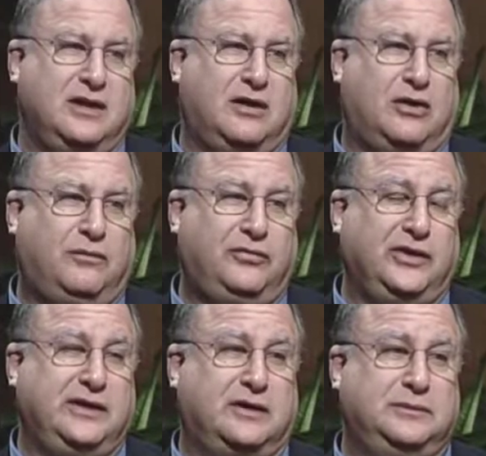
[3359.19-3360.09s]

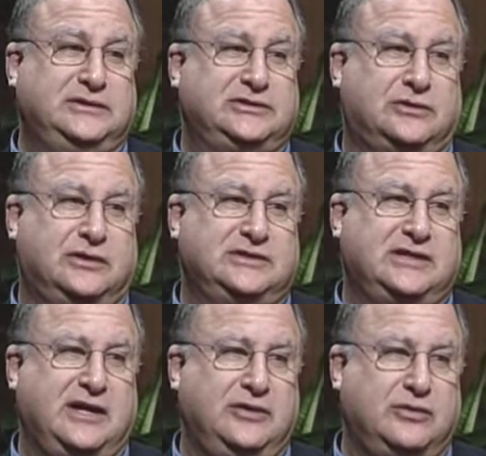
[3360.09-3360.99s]
hopefully there'll be stories
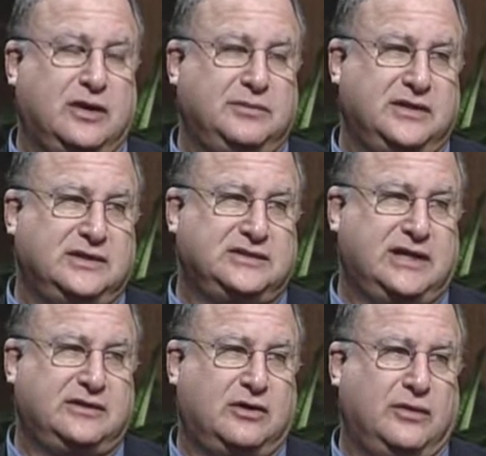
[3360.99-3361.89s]
that you come to the
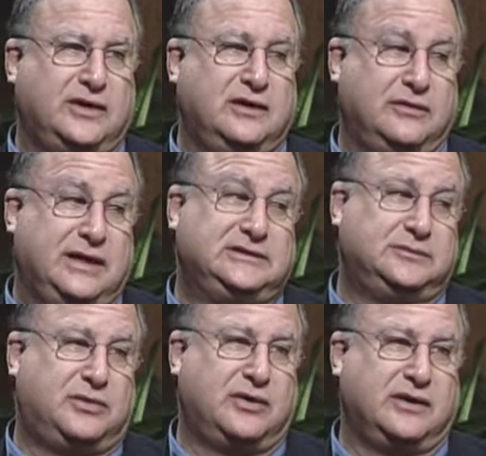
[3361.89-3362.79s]
set going, that's
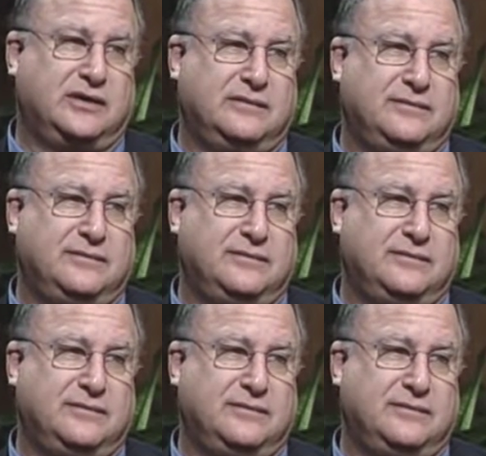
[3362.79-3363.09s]
important.